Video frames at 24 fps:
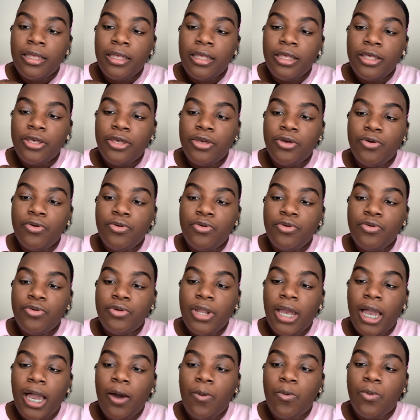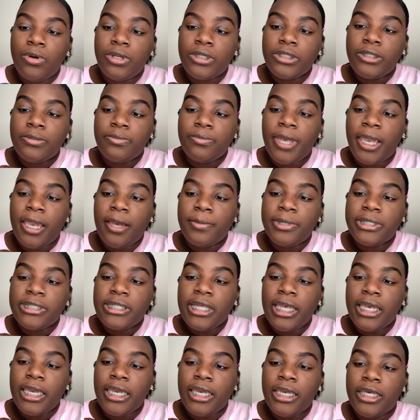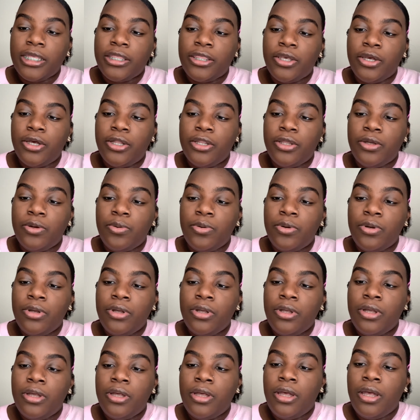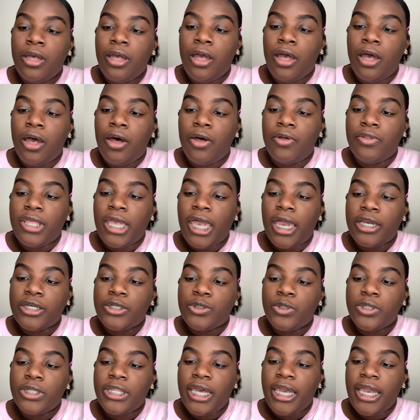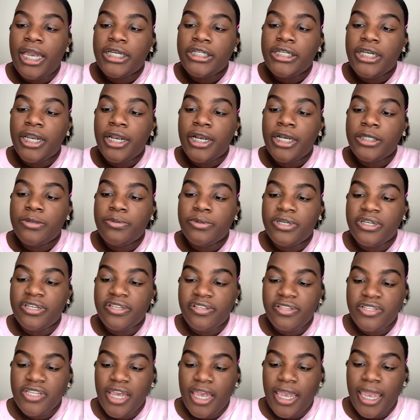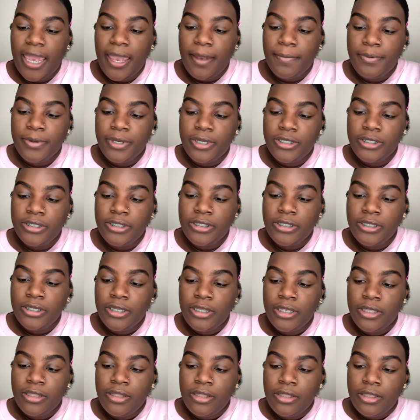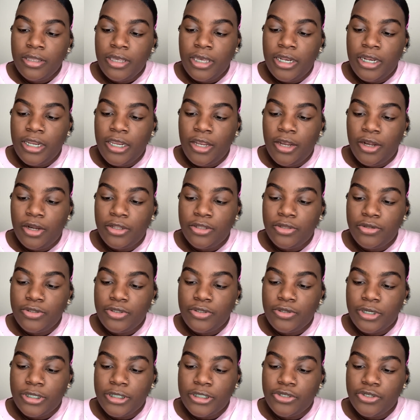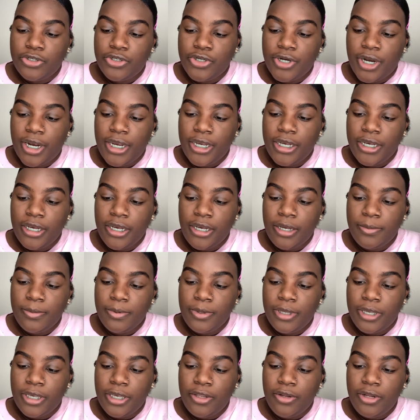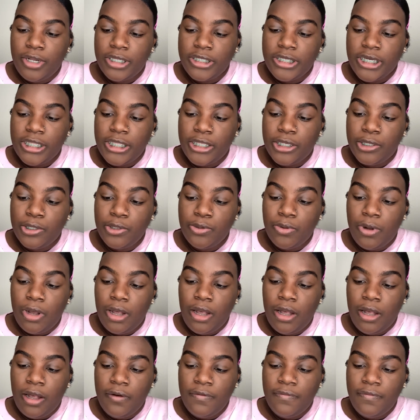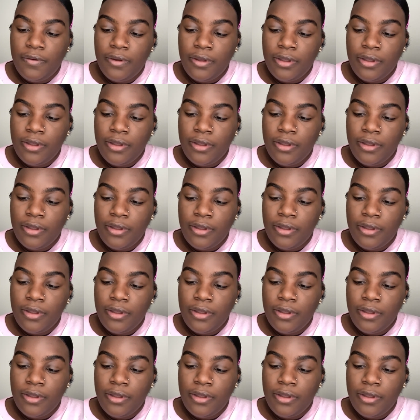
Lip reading: You do not want to make a mistake and get the glue on the actual lash hairs, because if that happens and then your glue starts to dry up and you need to take the glue off,